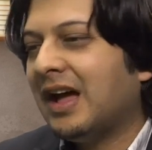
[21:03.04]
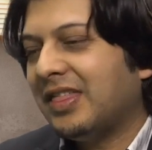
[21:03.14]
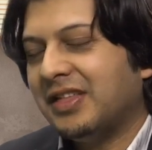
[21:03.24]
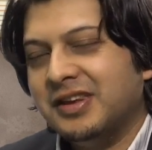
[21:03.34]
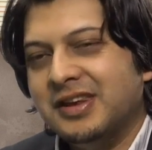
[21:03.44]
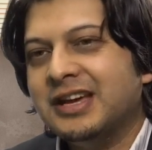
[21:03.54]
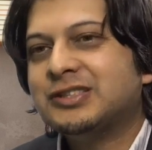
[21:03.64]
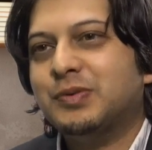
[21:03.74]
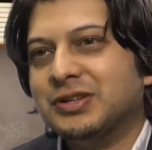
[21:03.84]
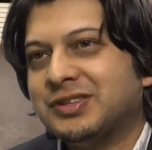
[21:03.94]
the
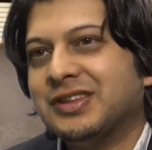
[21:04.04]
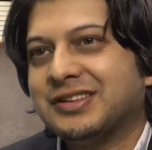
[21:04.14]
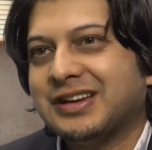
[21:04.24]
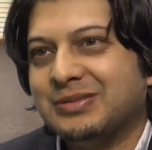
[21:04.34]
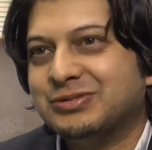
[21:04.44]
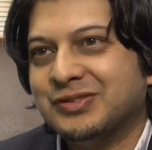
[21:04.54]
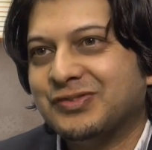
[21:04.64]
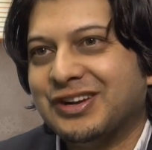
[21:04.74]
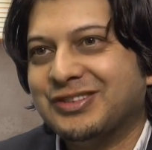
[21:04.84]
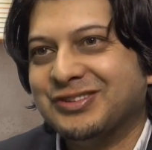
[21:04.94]
next person that comes in
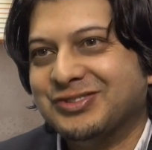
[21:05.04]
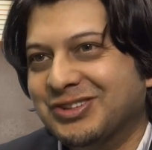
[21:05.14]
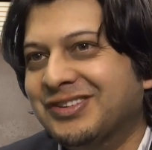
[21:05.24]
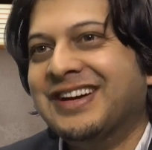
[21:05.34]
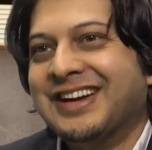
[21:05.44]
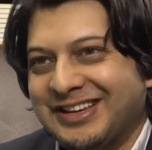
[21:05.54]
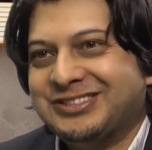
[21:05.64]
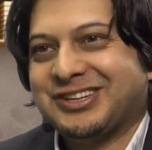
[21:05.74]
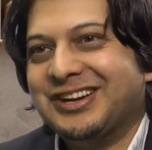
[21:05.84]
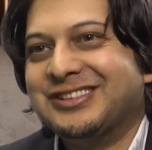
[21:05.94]
front of you
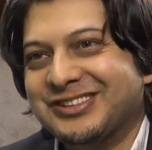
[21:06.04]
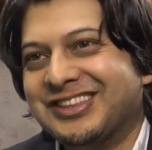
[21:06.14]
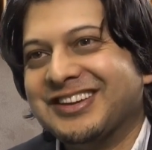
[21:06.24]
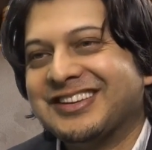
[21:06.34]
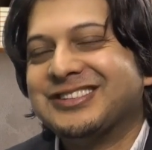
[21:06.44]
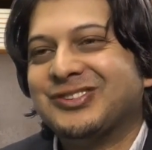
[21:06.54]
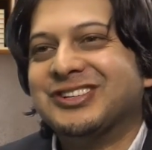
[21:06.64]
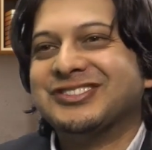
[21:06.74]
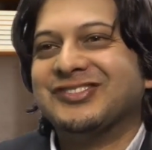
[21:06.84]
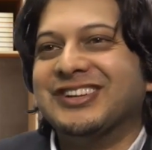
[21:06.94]
is going to take
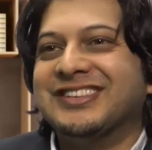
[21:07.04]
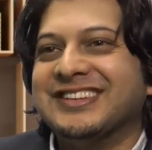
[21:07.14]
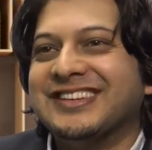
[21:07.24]
responsibility.